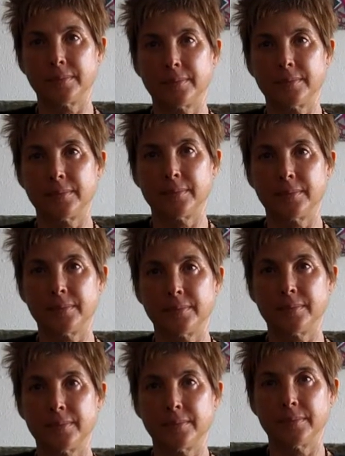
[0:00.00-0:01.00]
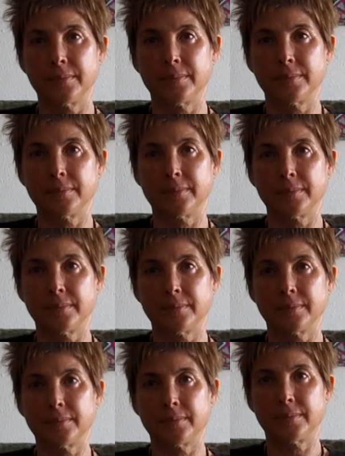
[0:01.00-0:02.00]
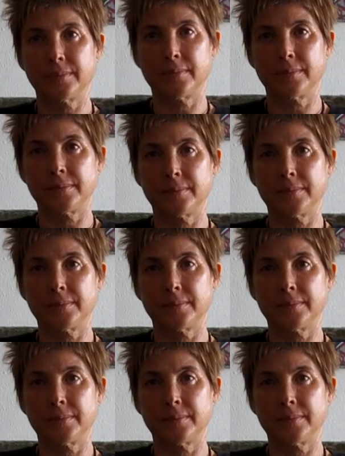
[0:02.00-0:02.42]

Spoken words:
sees itself, in a sense, as the